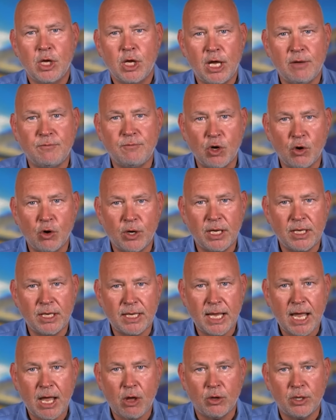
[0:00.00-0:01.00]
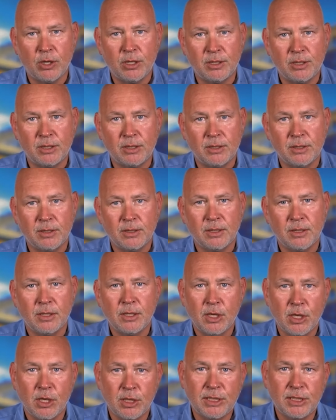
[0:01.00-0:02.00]
If you're an accountant,
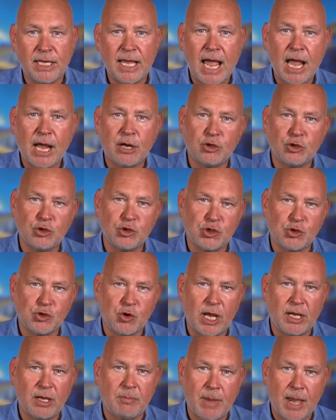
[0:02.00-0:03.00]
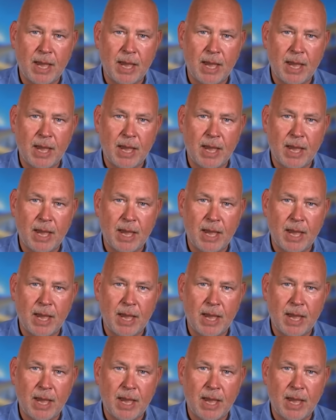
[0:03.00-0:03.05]
the actor's strike